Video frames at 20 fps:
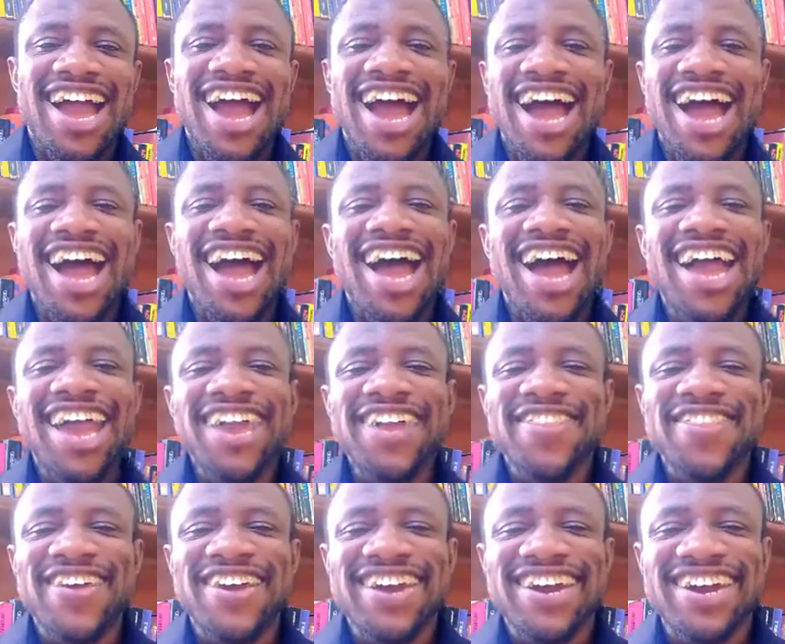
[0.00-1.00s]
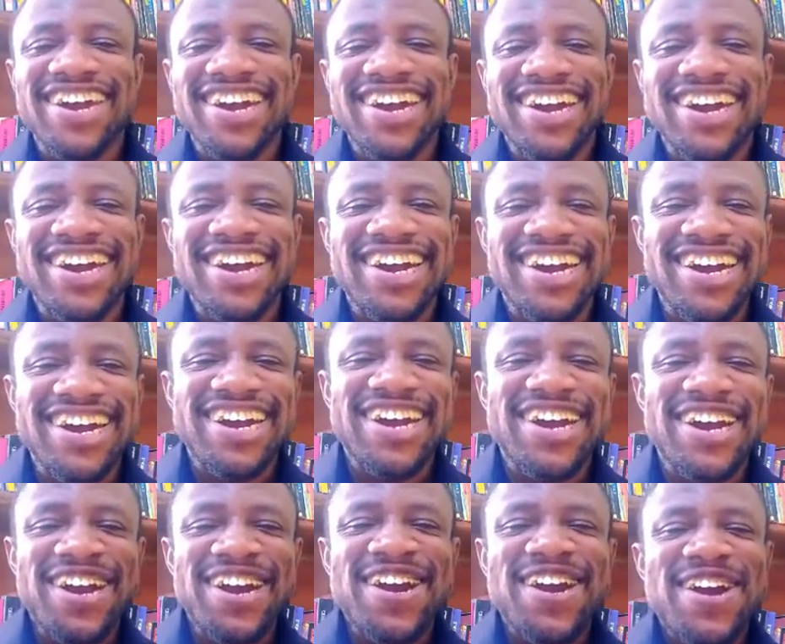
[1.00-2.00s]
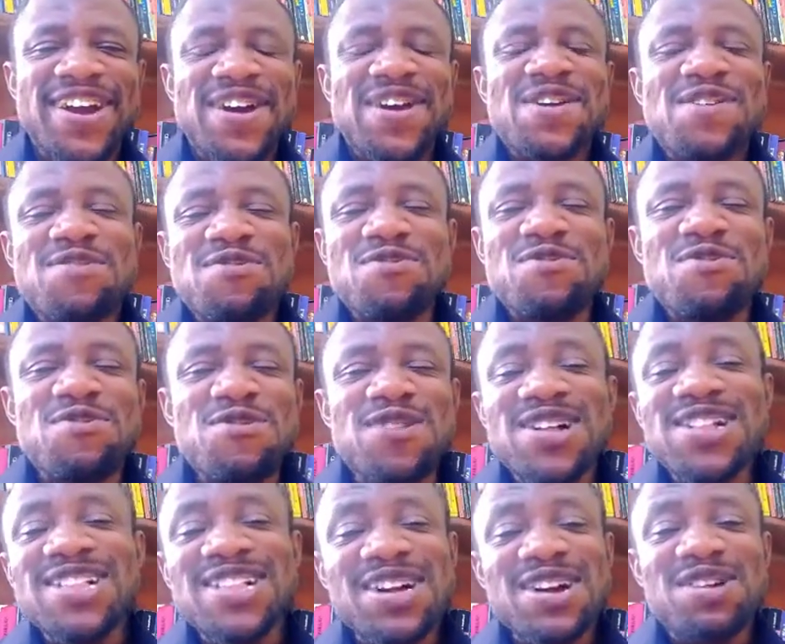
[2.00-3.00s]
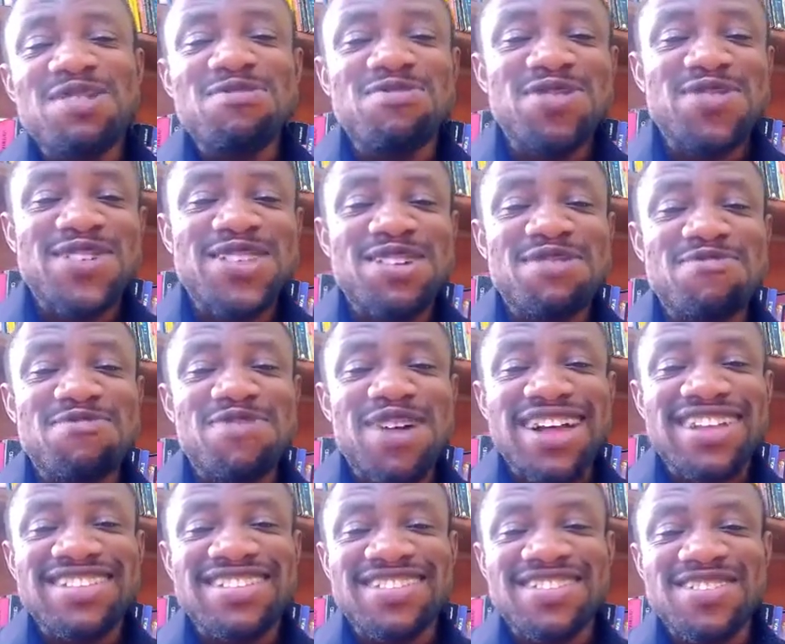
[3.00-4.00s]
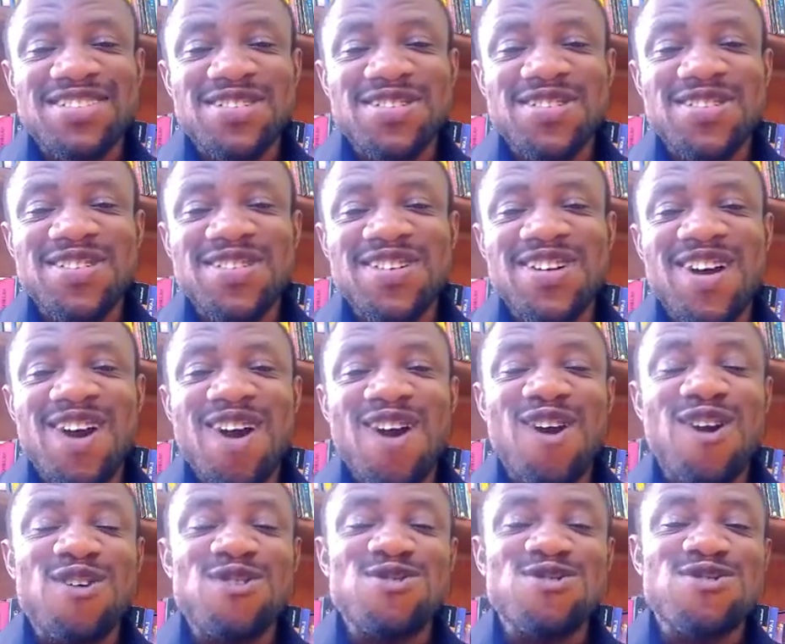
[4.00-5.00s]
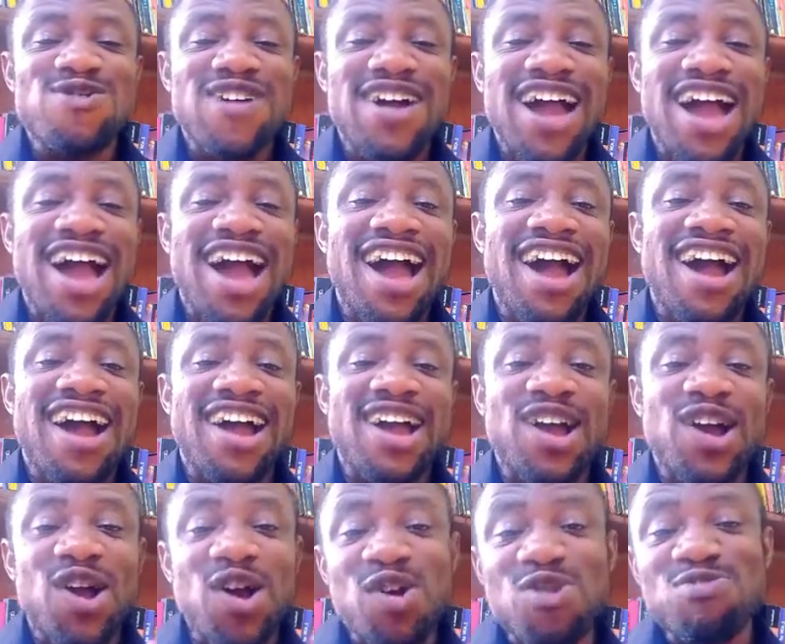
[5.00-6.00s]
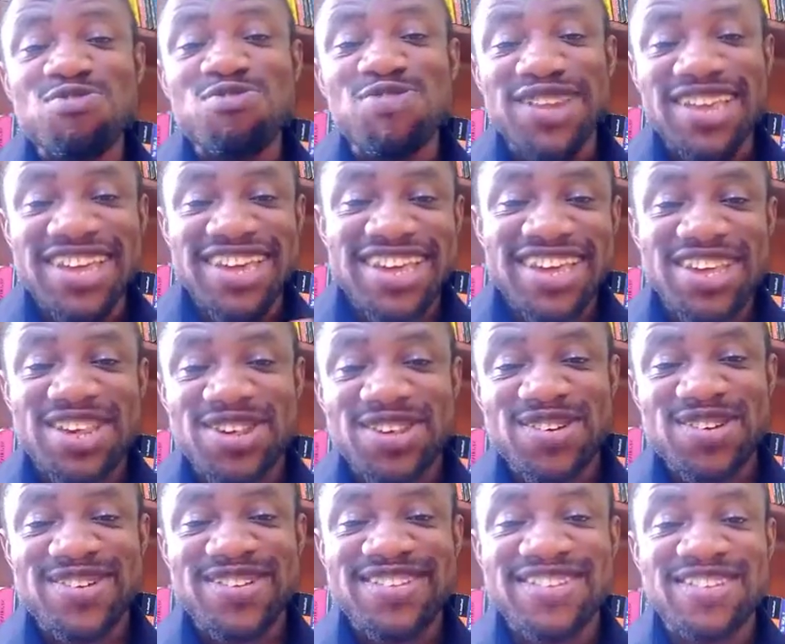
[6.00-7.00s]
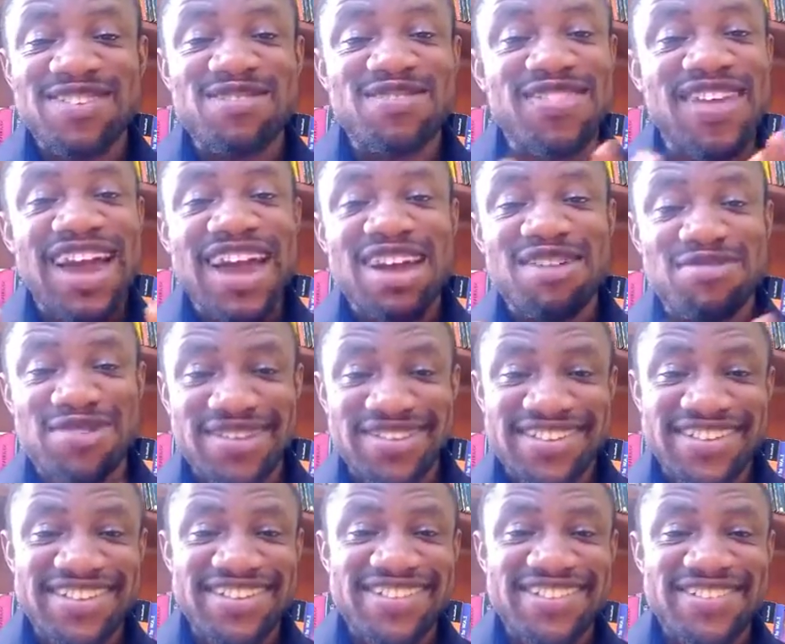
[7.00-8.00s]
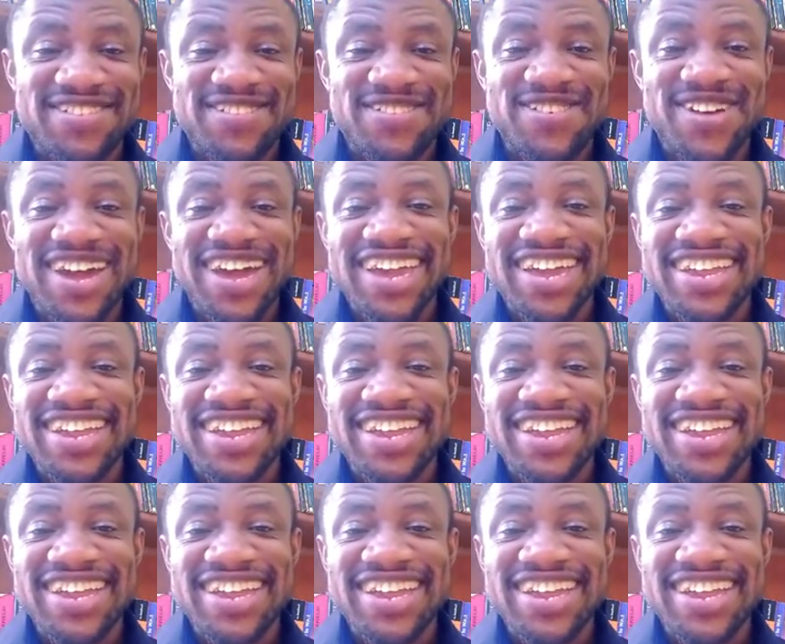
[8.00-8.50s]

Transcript: Hi there. Welcome to the part 2 of our complication of diabetes, right?